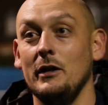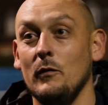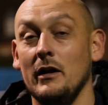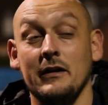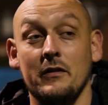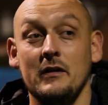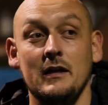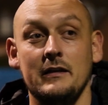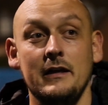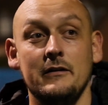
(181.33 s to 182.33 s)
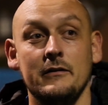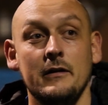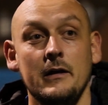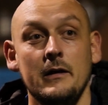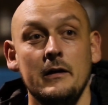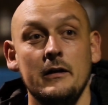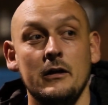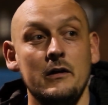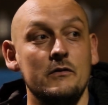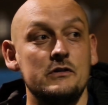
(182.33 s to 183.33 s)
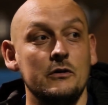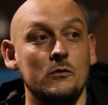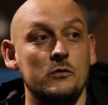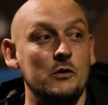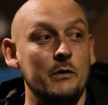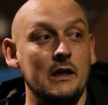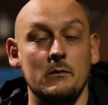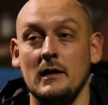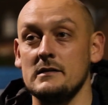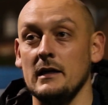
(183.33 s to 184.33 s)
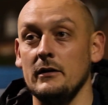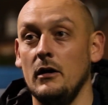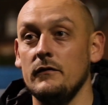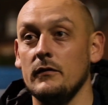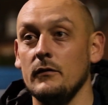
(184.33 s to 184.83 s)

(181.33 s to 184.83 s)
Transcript: really well, and I think it did. And even till we had the man sent off,